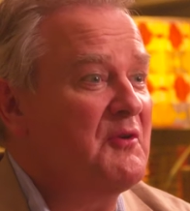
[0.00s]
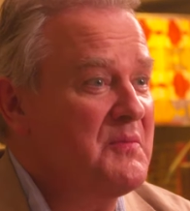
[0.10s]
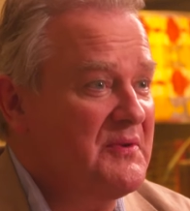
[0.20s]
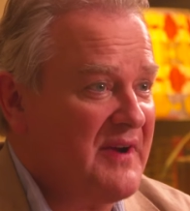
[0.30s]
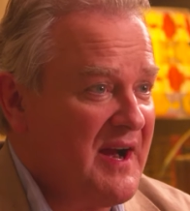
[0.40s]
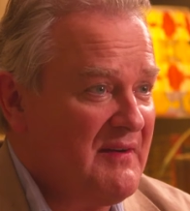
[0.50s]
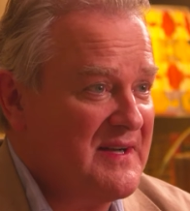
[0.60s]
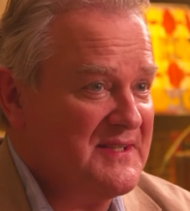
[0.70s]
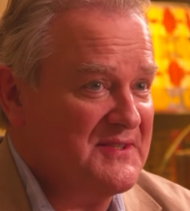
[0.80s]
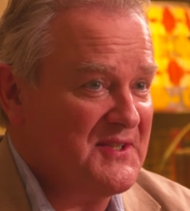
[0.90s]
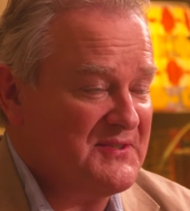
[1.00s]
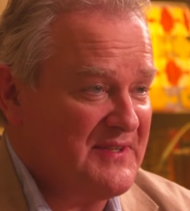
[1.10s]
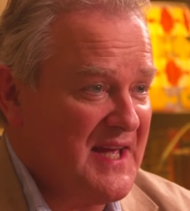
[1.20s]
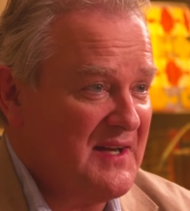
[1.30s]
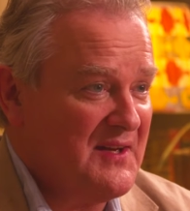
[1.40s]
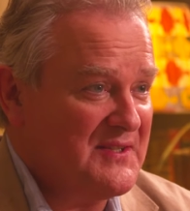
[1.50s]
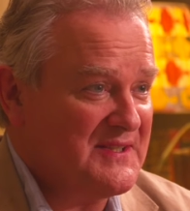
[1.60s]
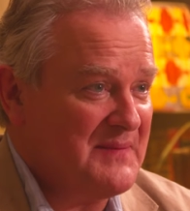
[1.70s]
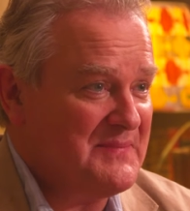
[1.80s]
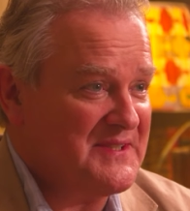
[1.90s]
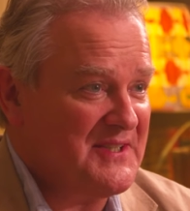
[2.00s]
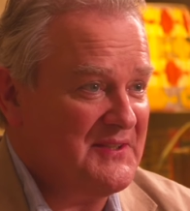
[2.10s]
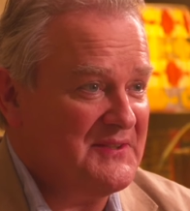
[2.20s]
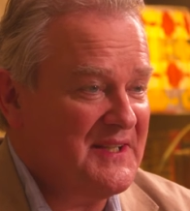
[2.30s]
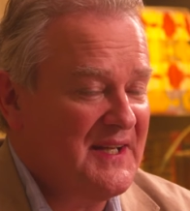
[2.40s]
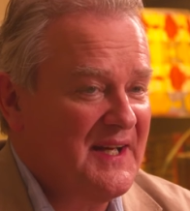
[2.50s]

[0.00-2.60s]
group of characters just for that last episode.